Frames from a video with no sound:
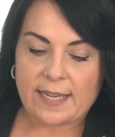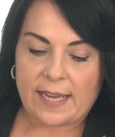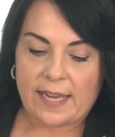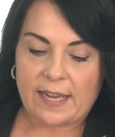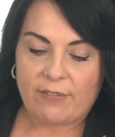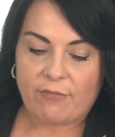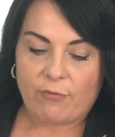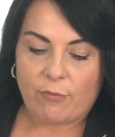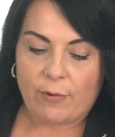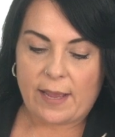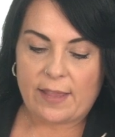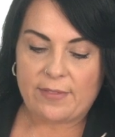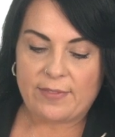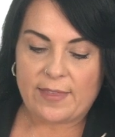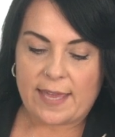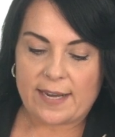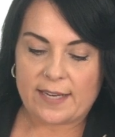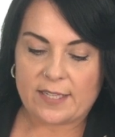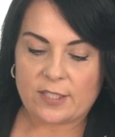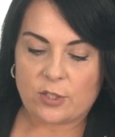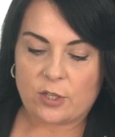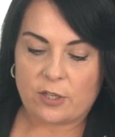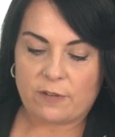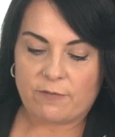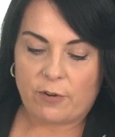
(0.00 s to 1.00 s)
I have read that
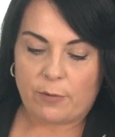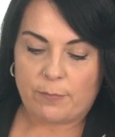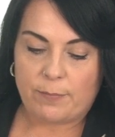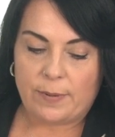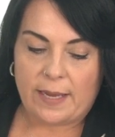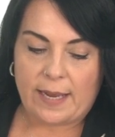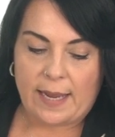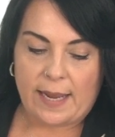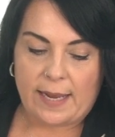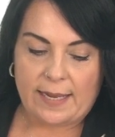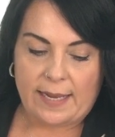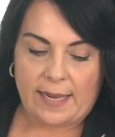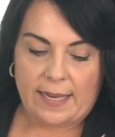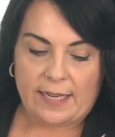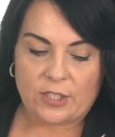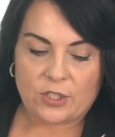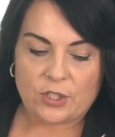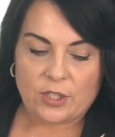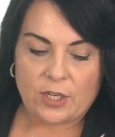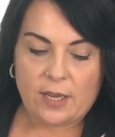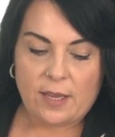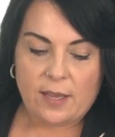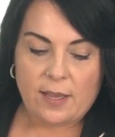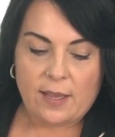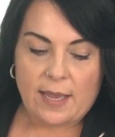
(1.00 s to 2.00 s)
is good for
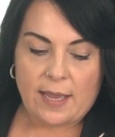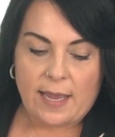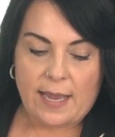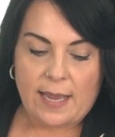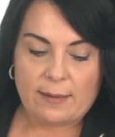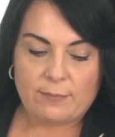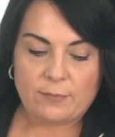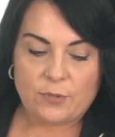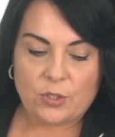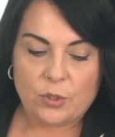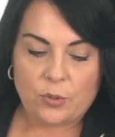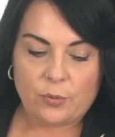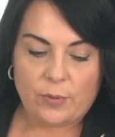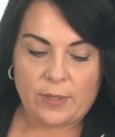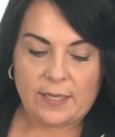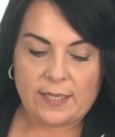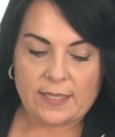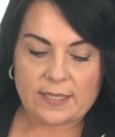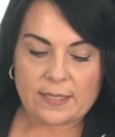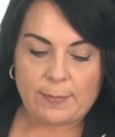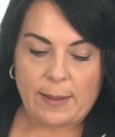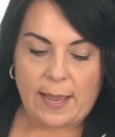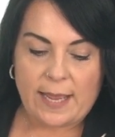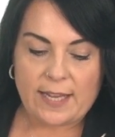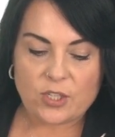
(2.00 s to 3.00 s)
PIH. I'm doing
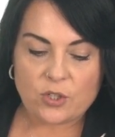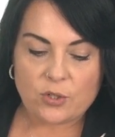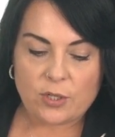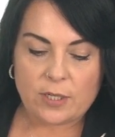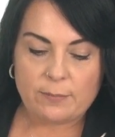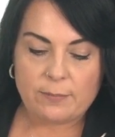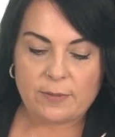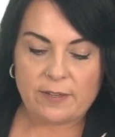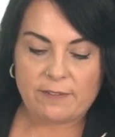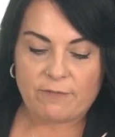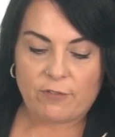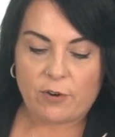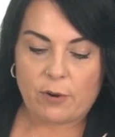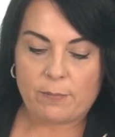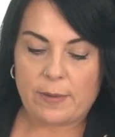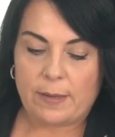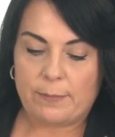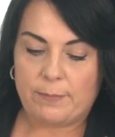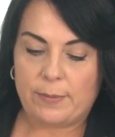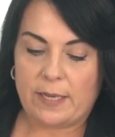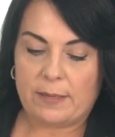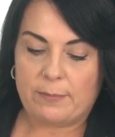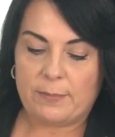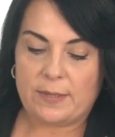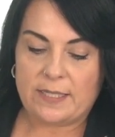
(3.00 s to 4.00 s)
spot treatment for my
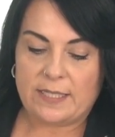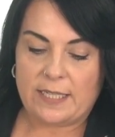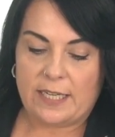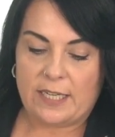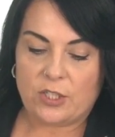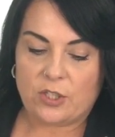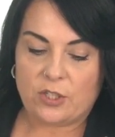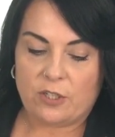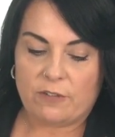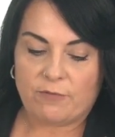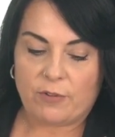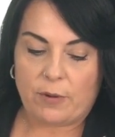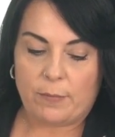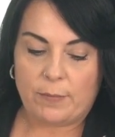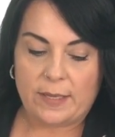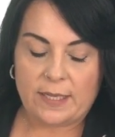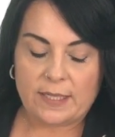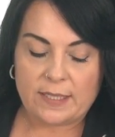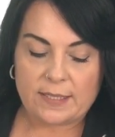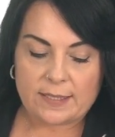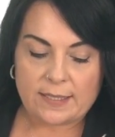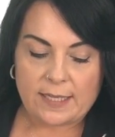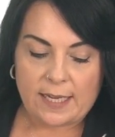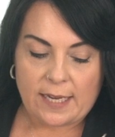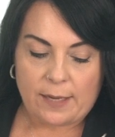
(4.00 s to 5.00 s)
pigmentation from
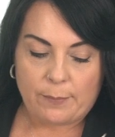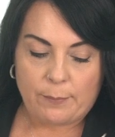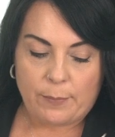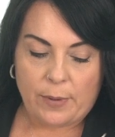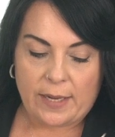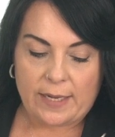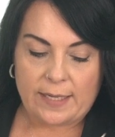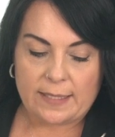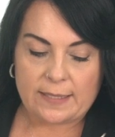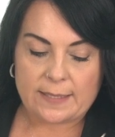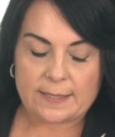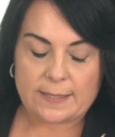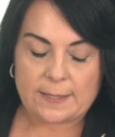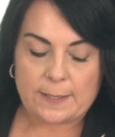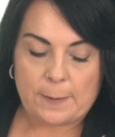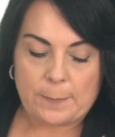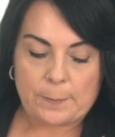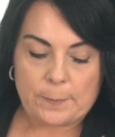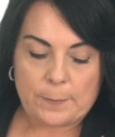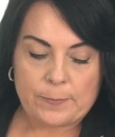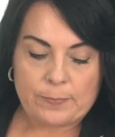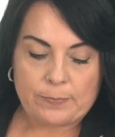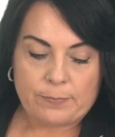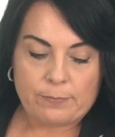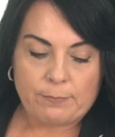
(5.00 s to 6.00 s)
insect bites.
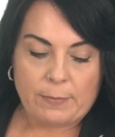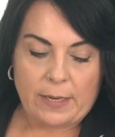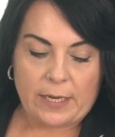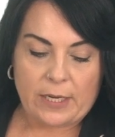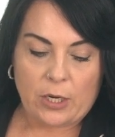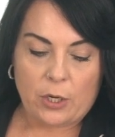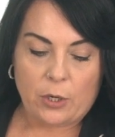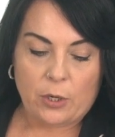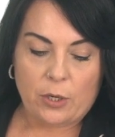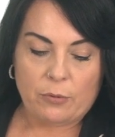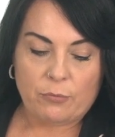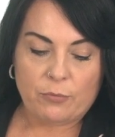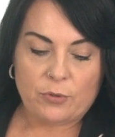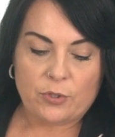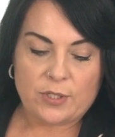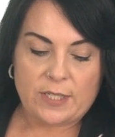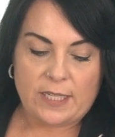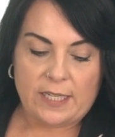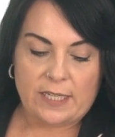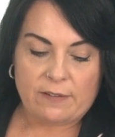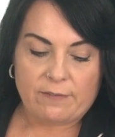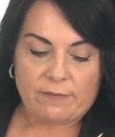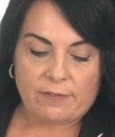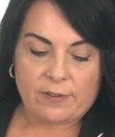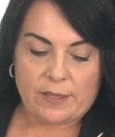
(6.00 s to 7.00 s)
My current
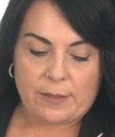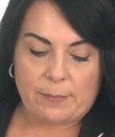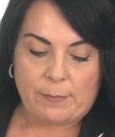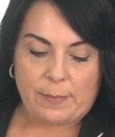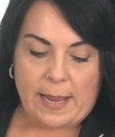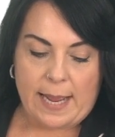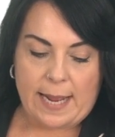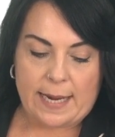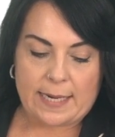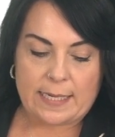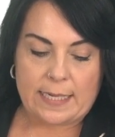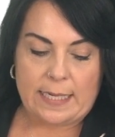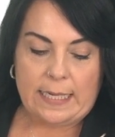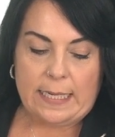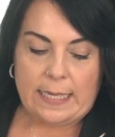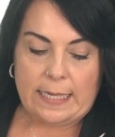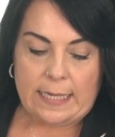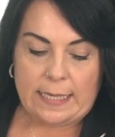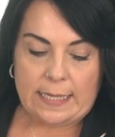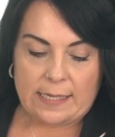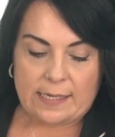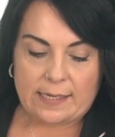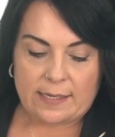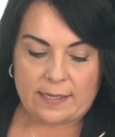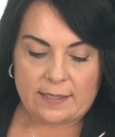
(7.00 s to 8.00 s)
routine for the body
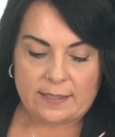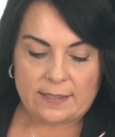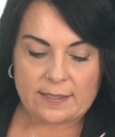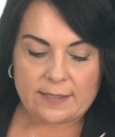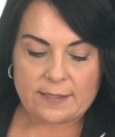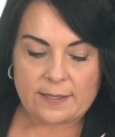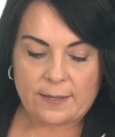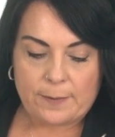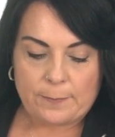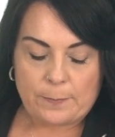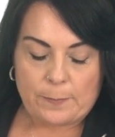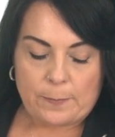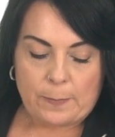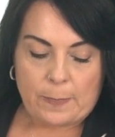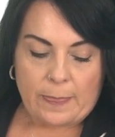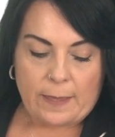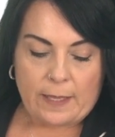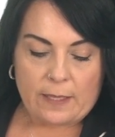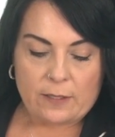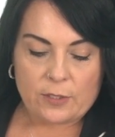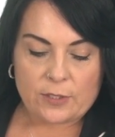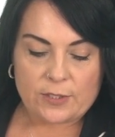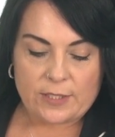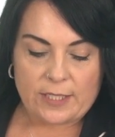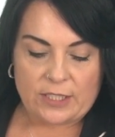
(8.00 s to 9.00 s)
is,
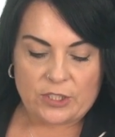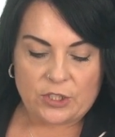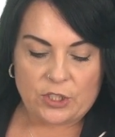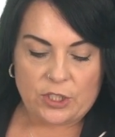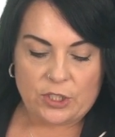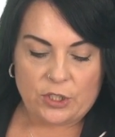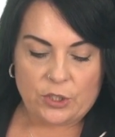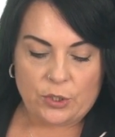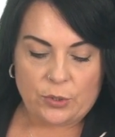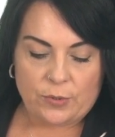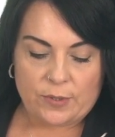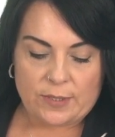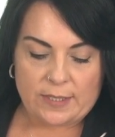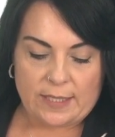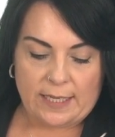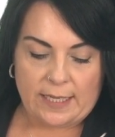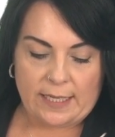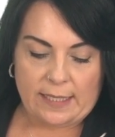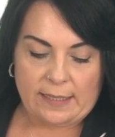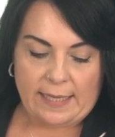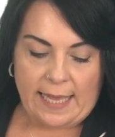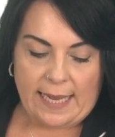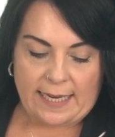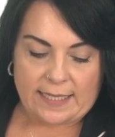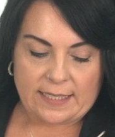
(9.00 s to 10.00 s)
looks like she's
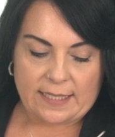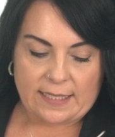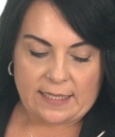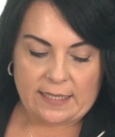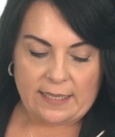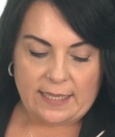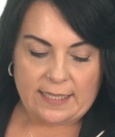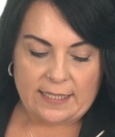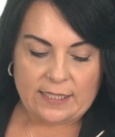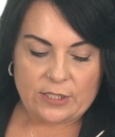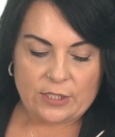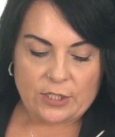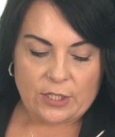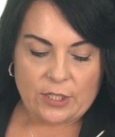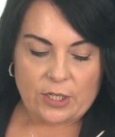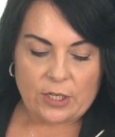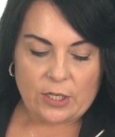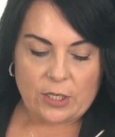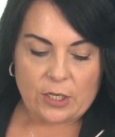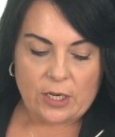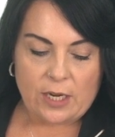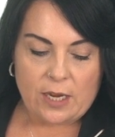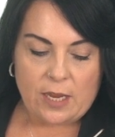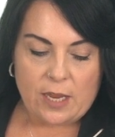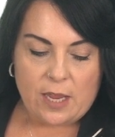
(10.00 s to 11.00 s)
using lactic
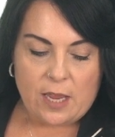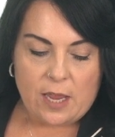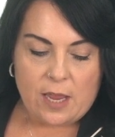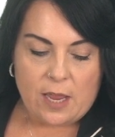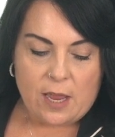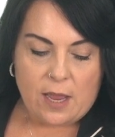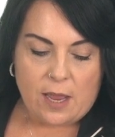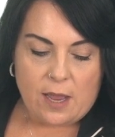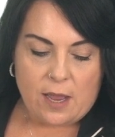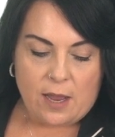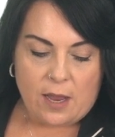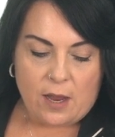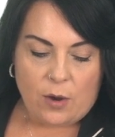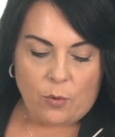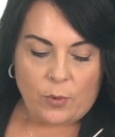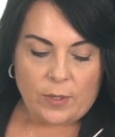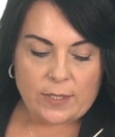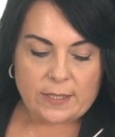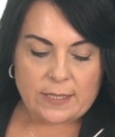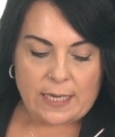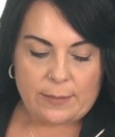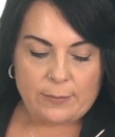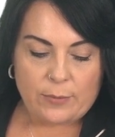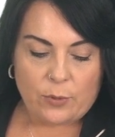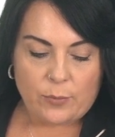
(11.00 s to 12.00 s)
cleanser, 1
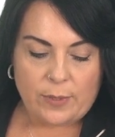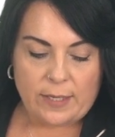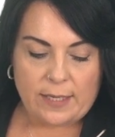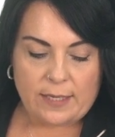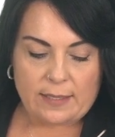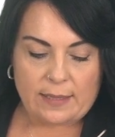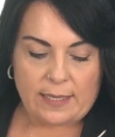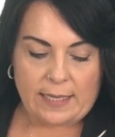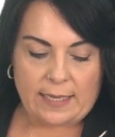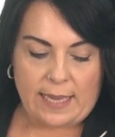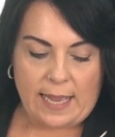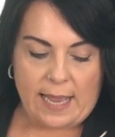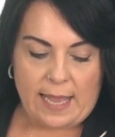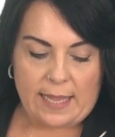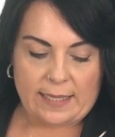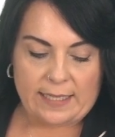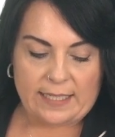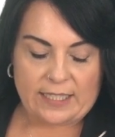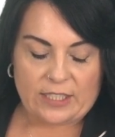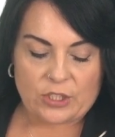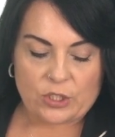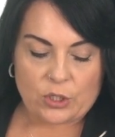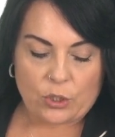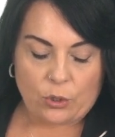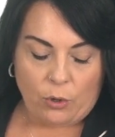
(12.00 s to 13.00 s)
time a week
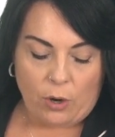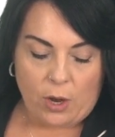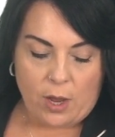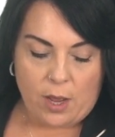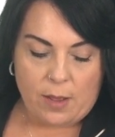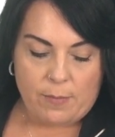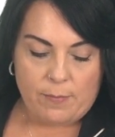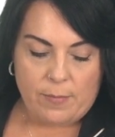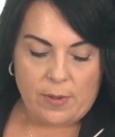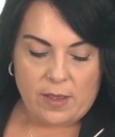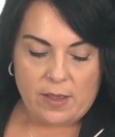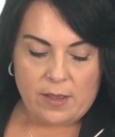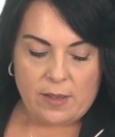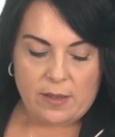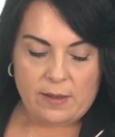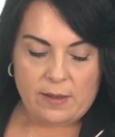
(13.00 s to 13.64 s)
glycolic scrub,